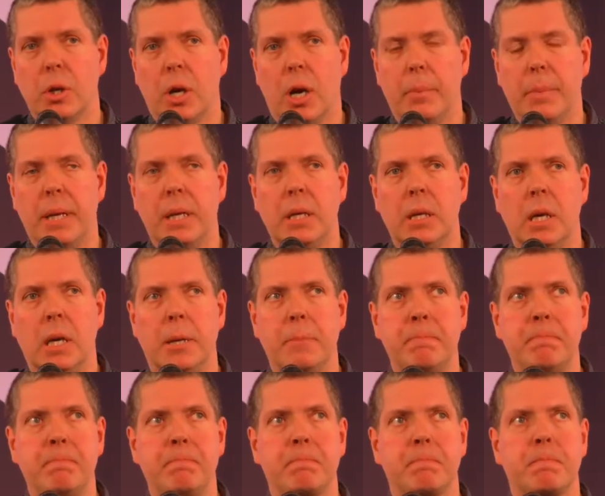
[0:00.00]
I mean,
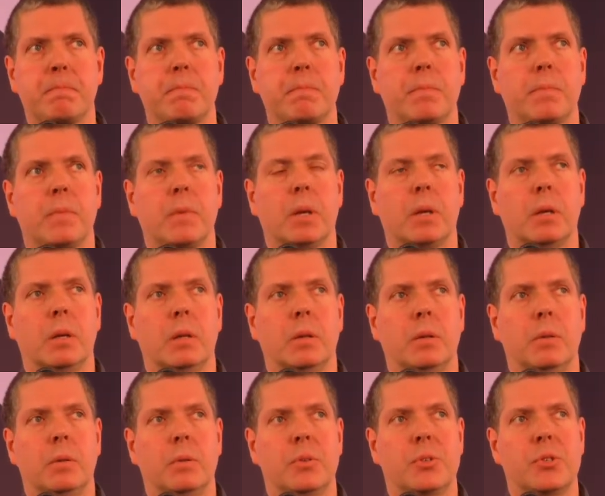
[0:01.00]
um,
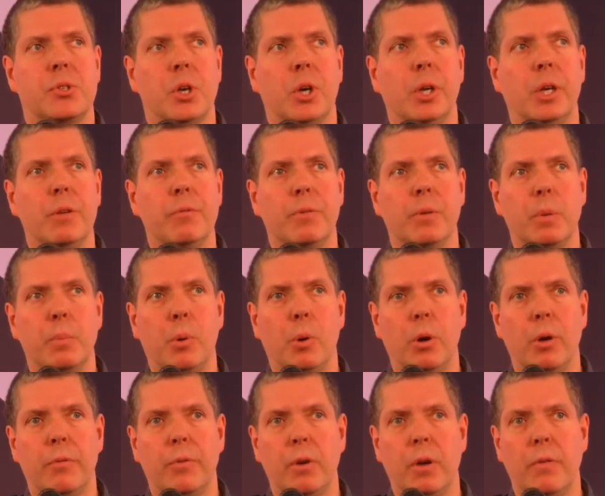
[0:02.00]
certainly from the
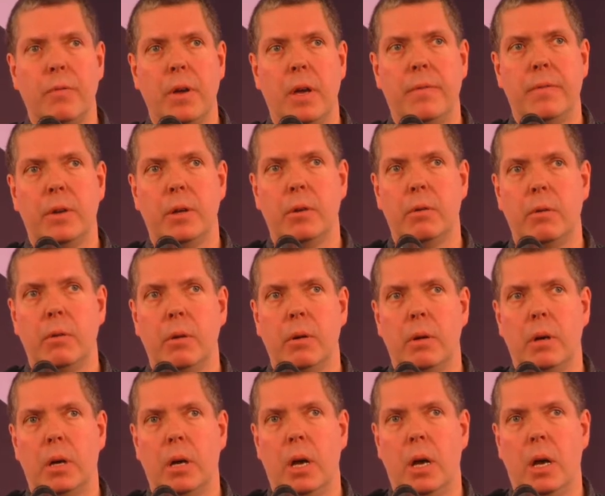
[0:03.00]
point of view, if, if you're
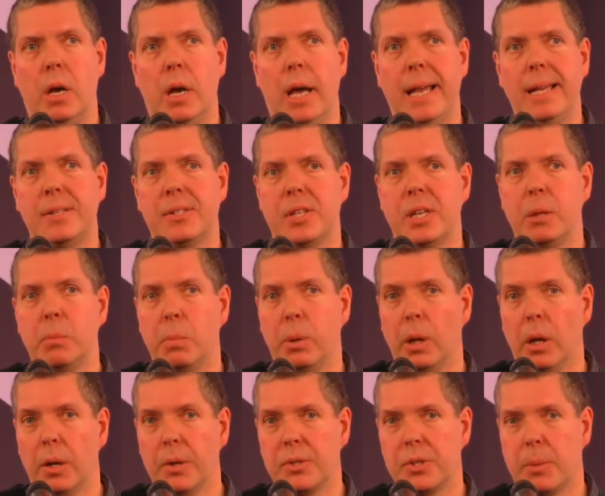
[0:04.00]
uh, 18
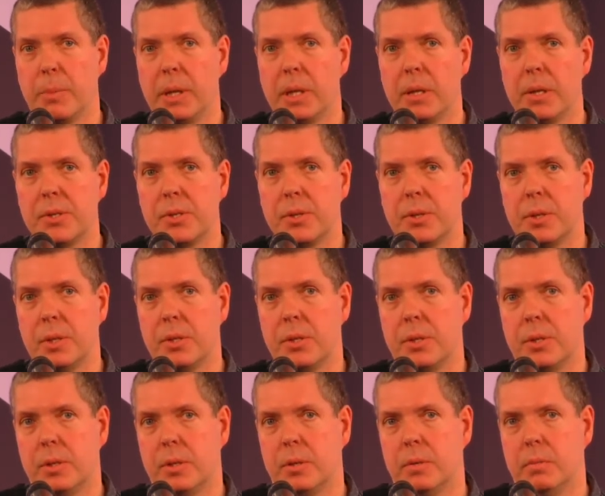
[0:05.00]
plus, I mean, there's
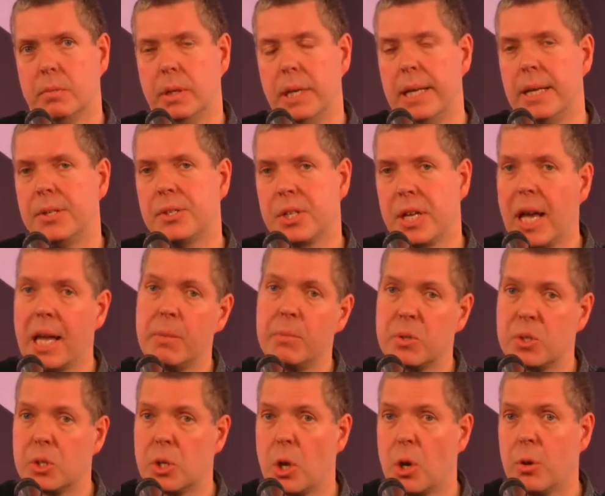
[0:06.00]
there's Leeds
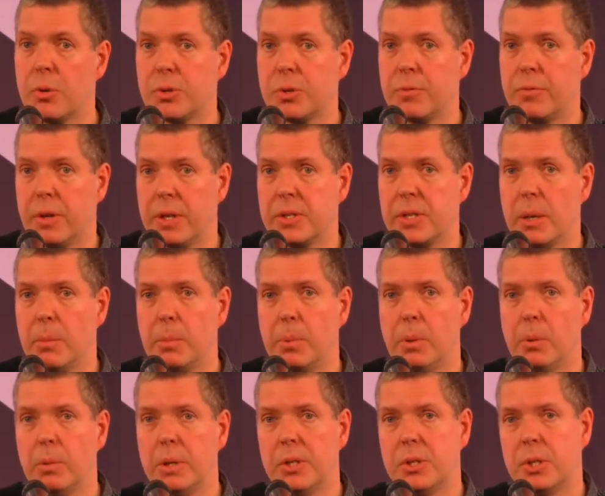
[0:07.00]
Games Toast, for
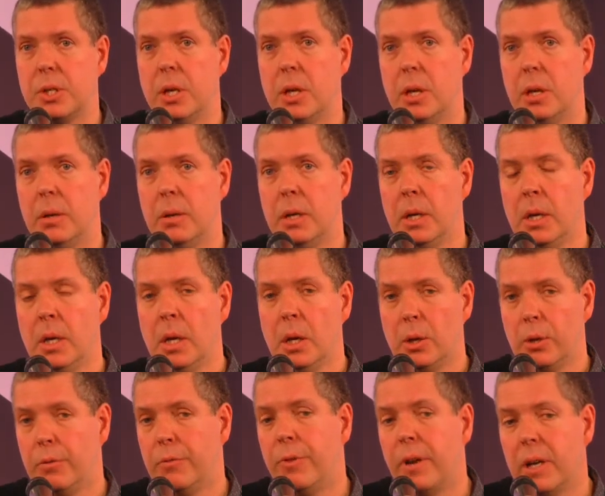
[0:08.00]
example, which a
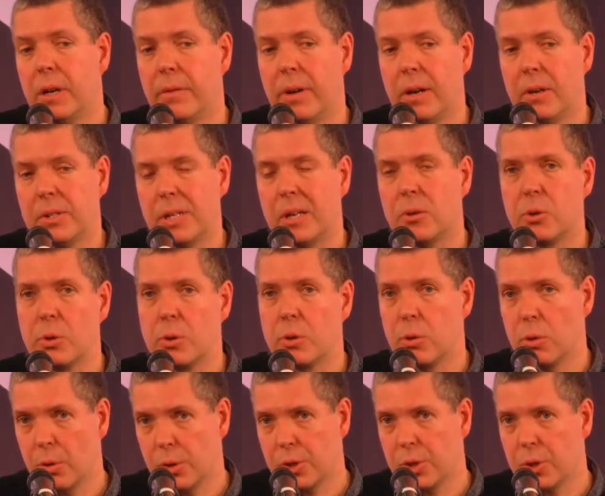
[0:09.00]
good friend of ours, Andrew
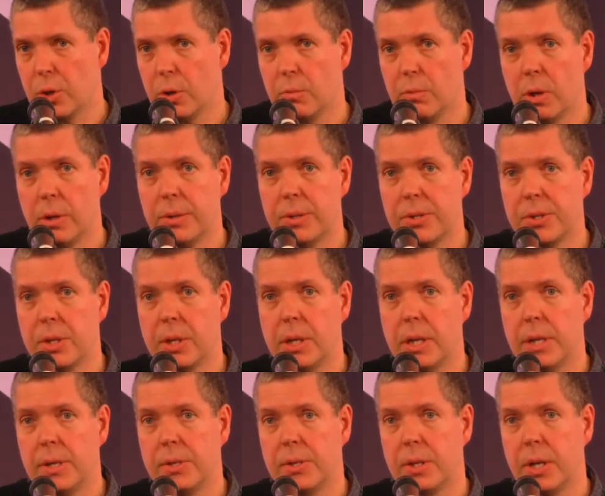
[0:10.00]
Crawshaw, runs, and
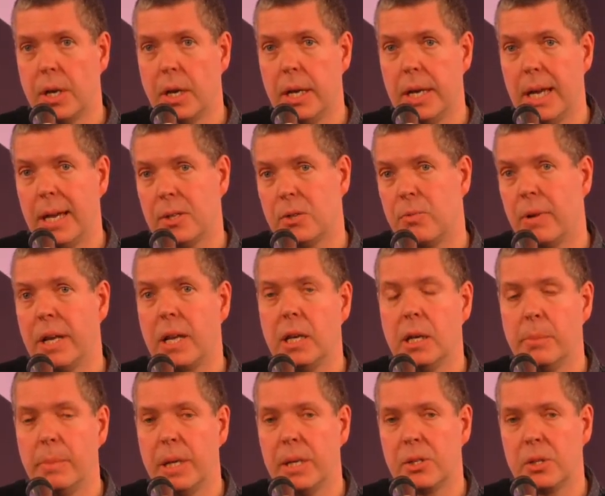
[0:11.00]
it's uh, he has
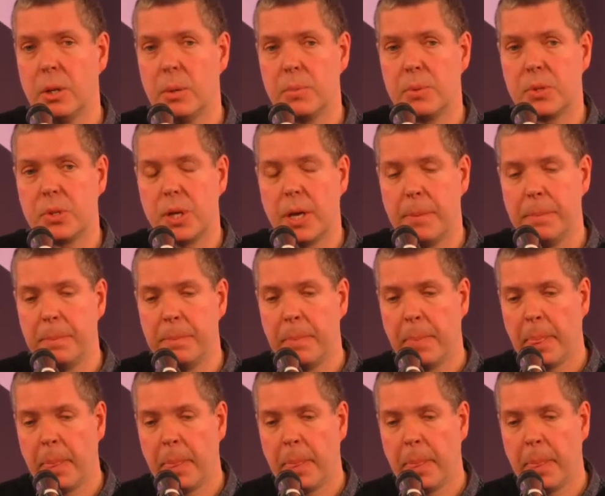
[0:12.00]
regular meetups um,